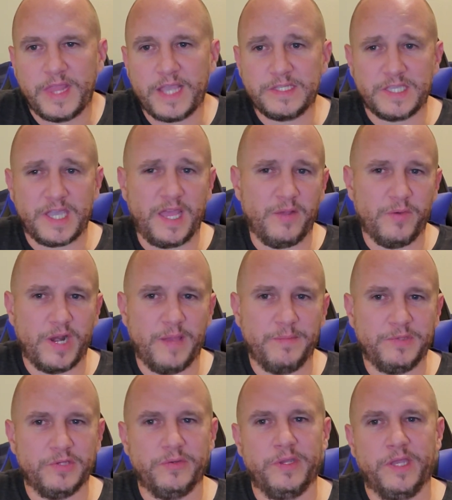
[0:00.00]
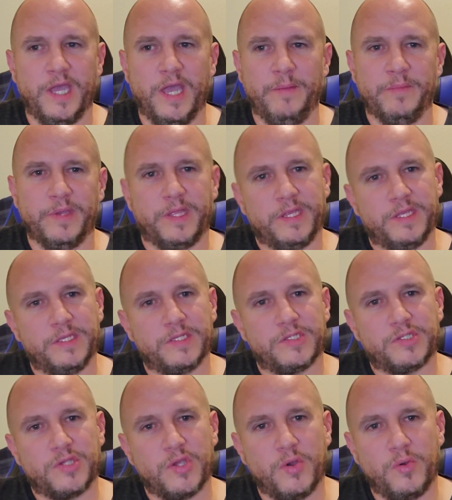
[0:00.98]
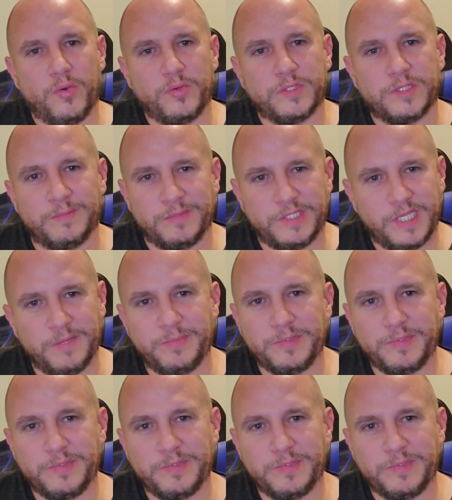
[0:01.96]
That's kind of what I'm doing. I'm going to show some tips.